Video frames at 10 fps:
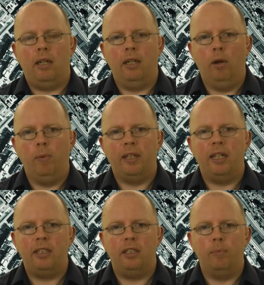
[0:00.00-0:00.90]
an
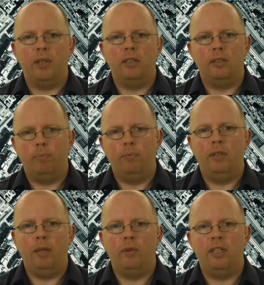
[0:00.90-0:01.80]
obligation because
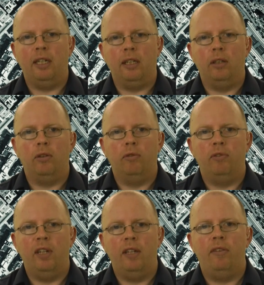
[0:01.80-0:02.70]
they were taken in good
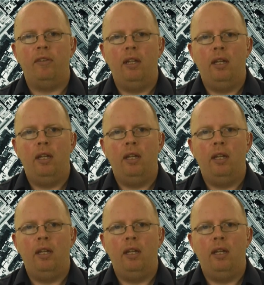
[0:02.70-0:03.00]
faith.